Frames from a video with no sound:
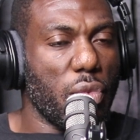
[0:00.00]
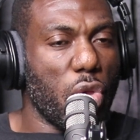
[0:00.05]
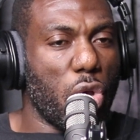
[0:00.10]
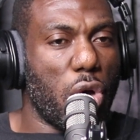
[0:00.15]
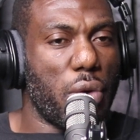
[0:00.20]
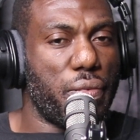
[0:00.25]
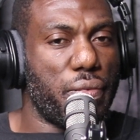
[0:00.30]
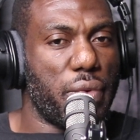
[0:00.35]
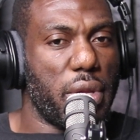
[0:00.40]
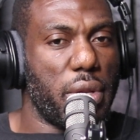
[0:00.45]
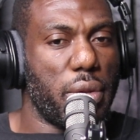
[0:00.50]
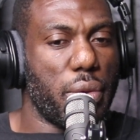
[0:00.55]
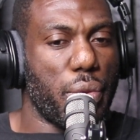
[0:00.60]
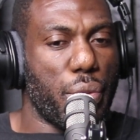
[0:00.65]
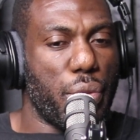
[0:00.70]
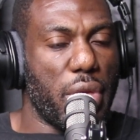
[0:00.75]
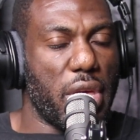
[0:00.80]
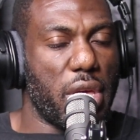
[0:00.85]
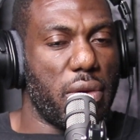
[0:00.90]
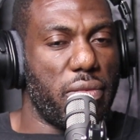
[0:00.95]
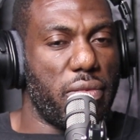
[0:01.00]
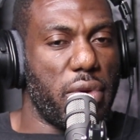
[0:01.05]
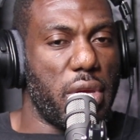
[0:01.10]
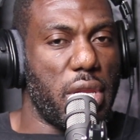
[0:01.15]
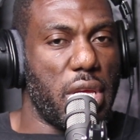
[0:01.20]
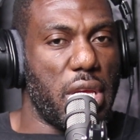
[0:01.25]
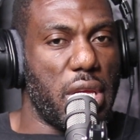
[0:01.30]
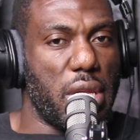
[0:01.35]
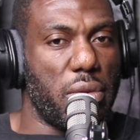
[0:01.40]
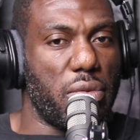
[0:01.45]
often think of
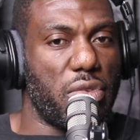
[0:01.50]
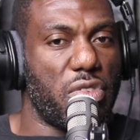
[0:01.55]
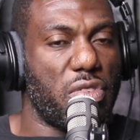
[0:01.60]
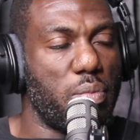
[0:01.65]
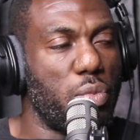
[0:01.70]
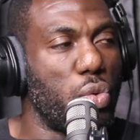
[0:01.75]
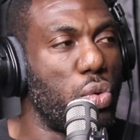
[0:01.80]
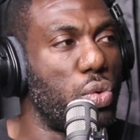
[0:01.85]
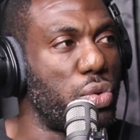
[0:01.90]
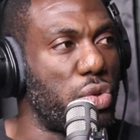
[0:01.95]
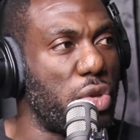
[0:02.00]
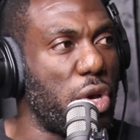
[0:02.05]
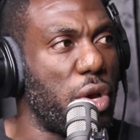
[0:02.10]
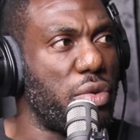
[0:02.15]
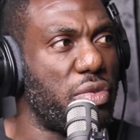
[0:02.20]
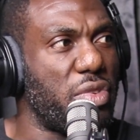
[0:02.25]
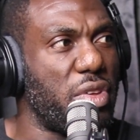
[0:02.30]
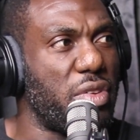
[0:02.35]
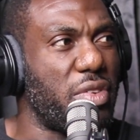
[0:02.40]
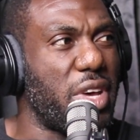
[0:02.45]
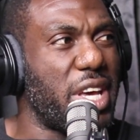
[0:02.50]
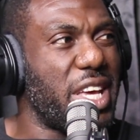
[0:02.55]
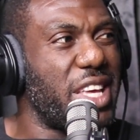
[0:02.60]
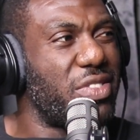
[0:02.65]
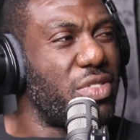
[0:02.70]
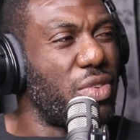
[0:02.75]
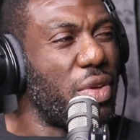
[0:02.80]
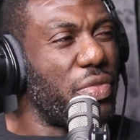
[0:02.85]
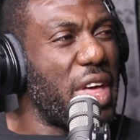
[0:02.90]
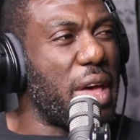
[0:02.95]
it in small doses, like
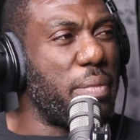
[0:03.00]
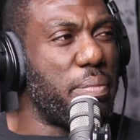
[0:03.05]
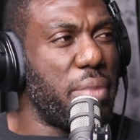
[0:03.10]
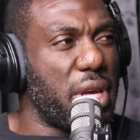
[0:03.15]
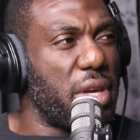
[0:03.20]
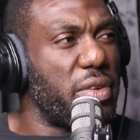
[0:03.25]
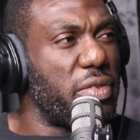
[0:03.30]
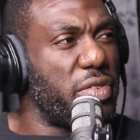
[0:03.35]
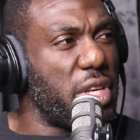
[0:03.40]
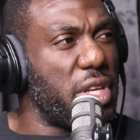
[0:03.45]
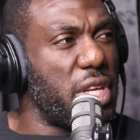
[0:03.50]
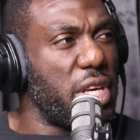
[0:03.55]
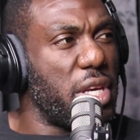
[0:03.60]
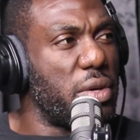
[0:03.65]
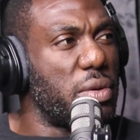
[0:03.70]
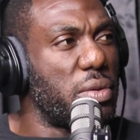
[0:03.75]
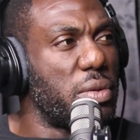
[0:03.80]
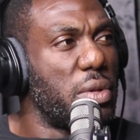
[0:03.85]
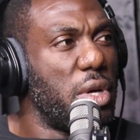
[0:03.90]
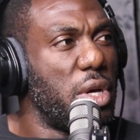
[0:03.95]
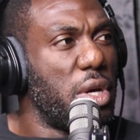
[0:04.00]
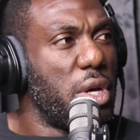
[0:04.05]
it's not that big of a deal.